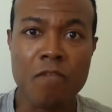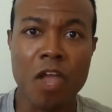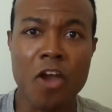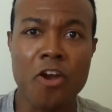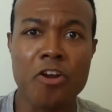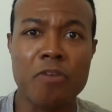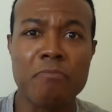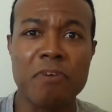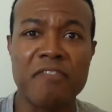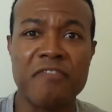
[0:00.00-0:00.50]
I
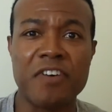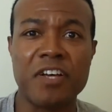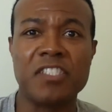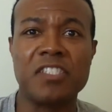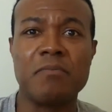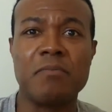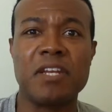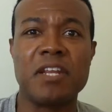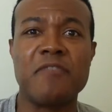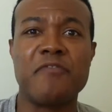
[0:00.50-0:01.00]
heard a motherfucker
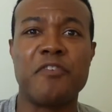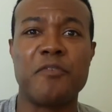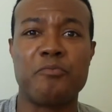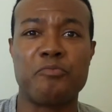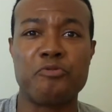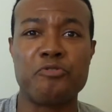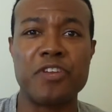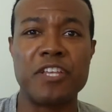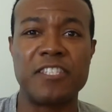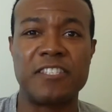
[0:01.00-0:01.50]
talking
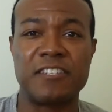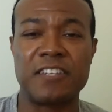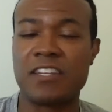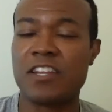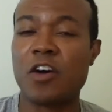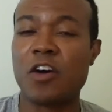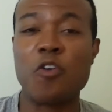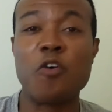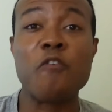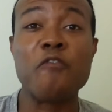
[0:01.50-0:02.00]
about Febreze.
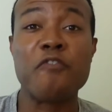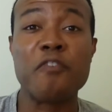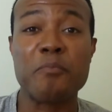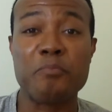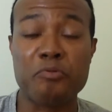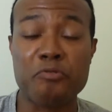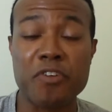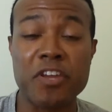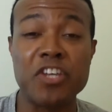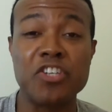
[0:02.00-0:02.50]
No, don't
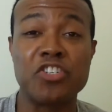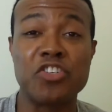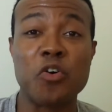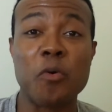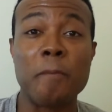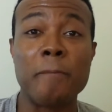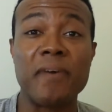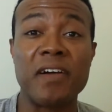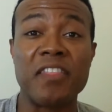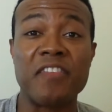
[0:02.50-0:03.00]
Febreze your
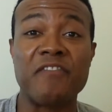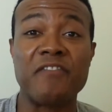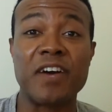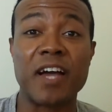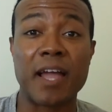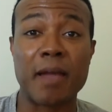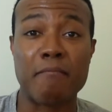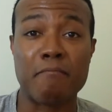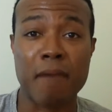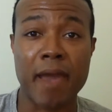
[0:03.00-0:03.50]

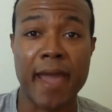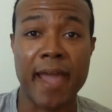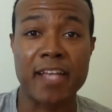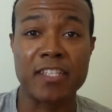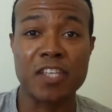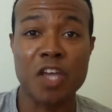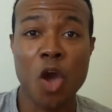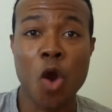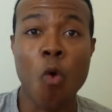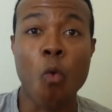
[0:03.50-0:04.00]
motherfucking
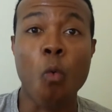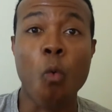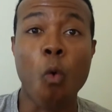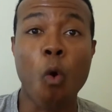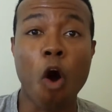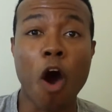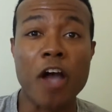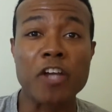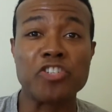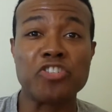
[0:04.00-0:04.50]
mask.
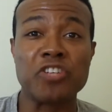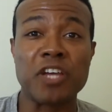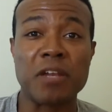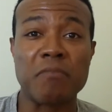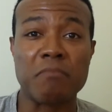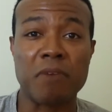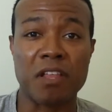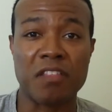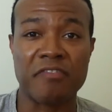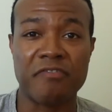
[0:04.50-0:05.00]
Wash that
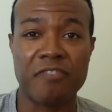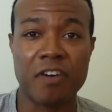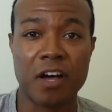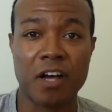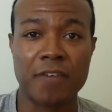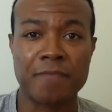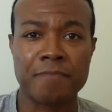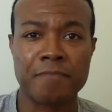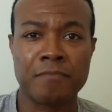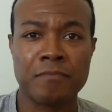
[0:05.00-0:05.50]

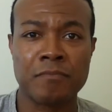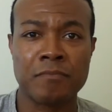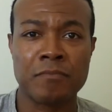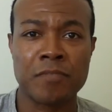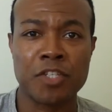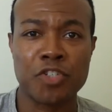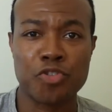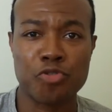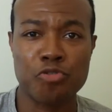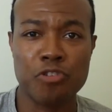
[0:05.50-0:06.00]
motherfucker.
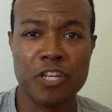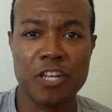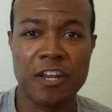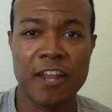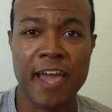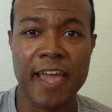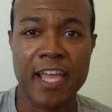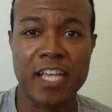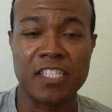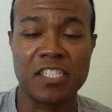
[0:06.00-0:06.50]
Treat it
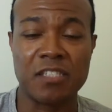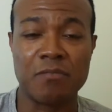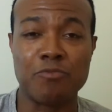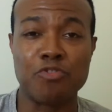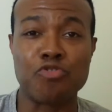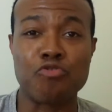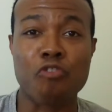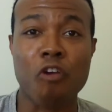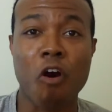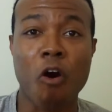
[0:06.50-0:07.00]
like it's some
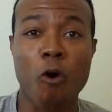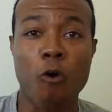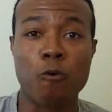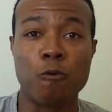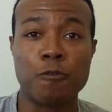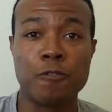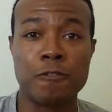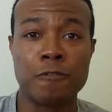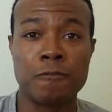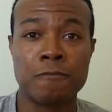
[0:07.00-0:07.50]

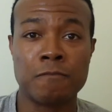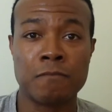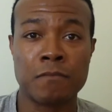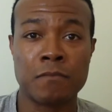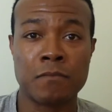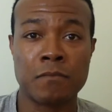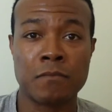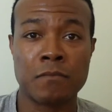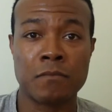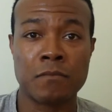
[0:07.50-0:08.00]
draws.
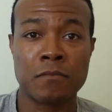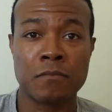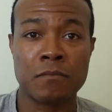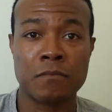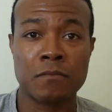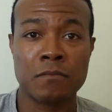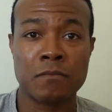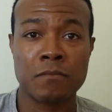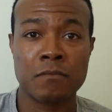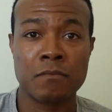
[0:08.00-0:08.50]

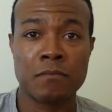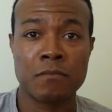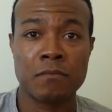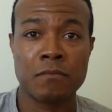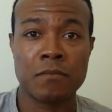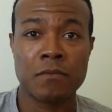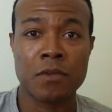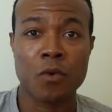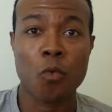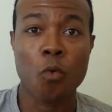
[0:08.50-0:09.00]

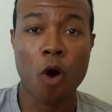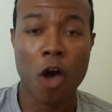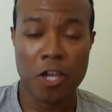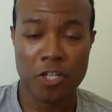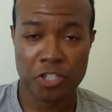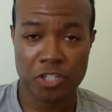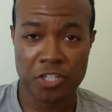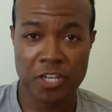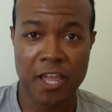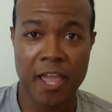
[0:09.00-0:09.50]

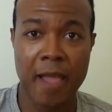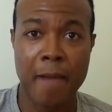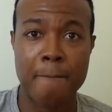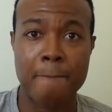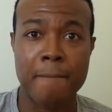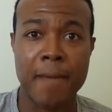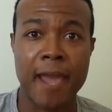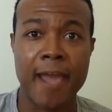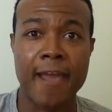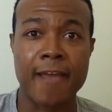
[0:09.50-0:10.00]
Wash your
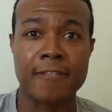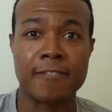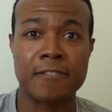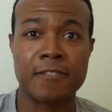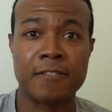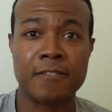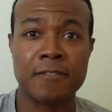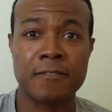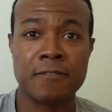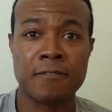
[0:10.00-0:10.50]
damn
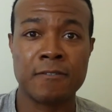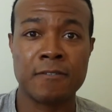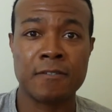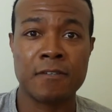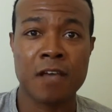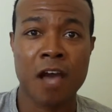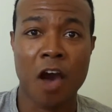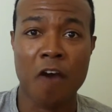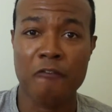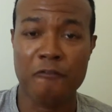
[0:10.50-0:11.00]
mask.
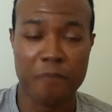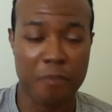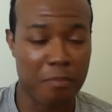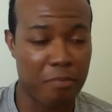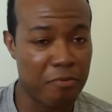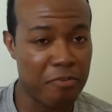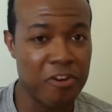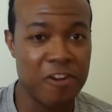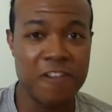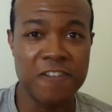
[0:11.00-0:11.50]
A
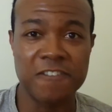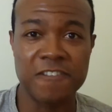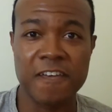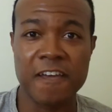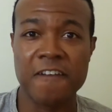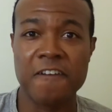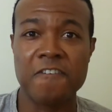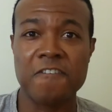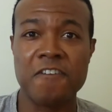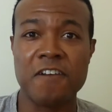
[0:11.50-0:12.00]
Febreze
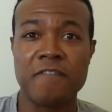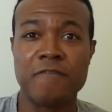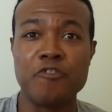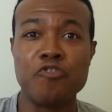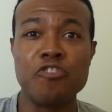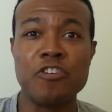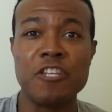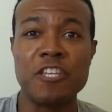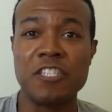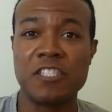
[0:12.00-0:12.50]
ain't enough.
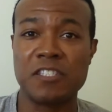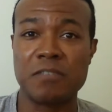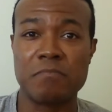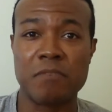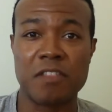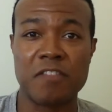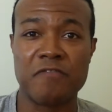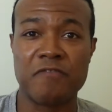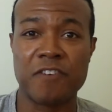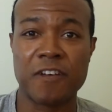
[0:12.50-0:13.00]
You need to get some